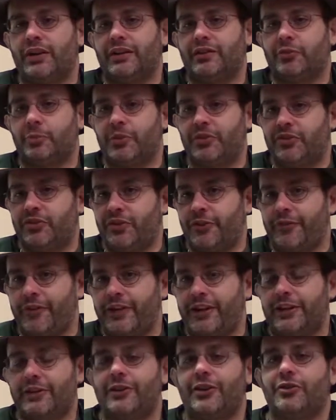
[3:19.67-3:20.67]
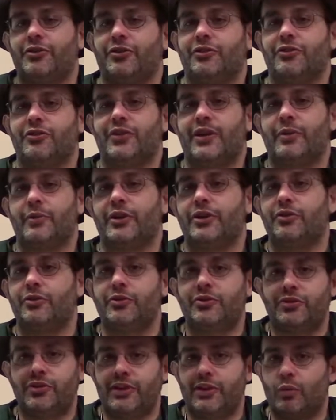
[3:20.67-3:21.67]
specific conditions that we
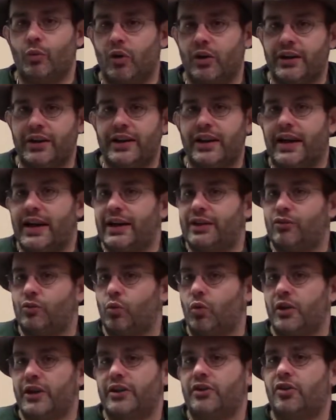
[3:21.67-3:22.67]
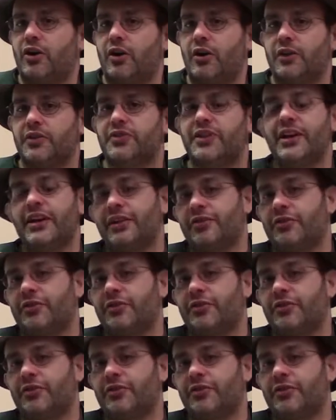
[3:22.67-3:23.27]
do see, one in cats, one in dogs,